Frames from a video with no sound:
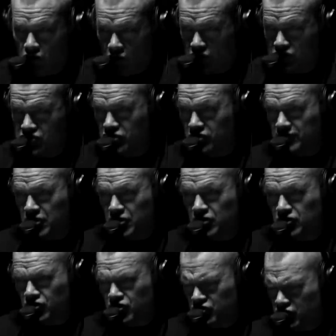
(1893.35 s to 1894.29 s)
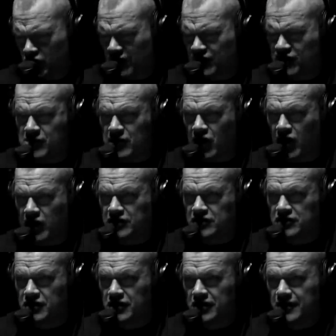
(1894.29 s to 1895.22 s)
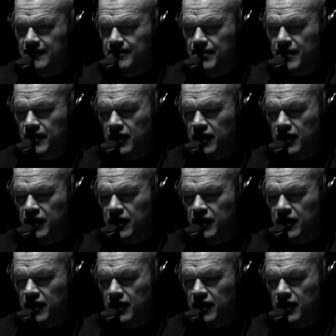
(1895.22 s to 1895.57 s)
You yeah, can still be a good leader. You don't have to be liked. Yeah.